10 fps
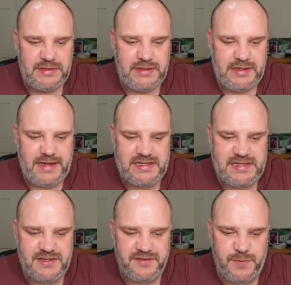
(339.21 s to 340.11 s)
Has a
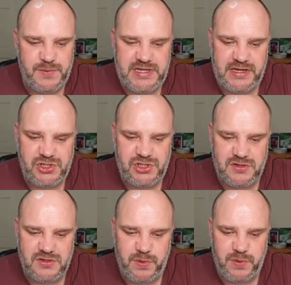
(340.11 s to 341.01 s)
50% chance
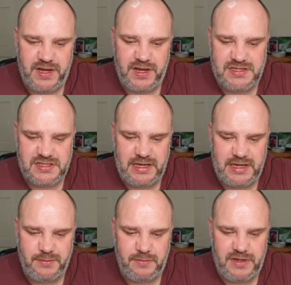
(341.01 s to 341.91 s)
of placing a sleep
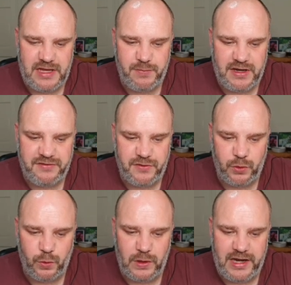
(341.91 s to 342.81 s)
debuff on
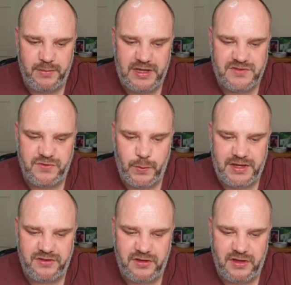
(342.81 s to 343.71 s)
all enemies for 1
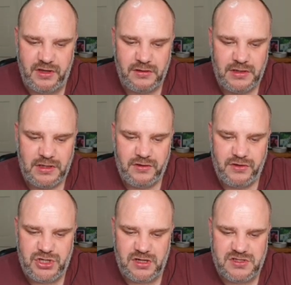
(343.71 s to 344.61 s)
turn. The
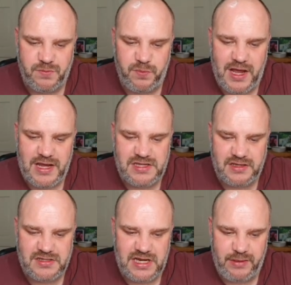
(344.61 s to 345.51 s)
chance of placing a
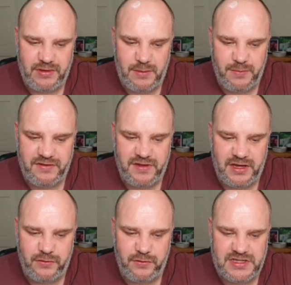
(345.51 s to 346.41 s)
sleep debuff
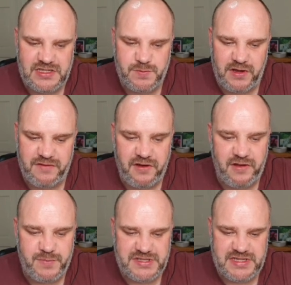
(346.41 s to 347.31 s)
increases by
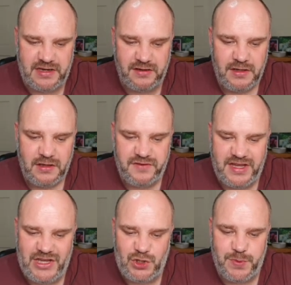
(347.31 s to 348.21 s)
5% for
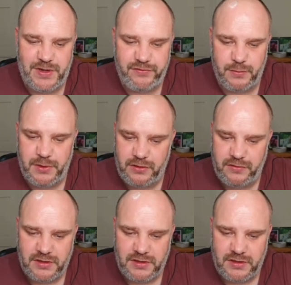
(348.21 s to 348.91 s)
each buff removed.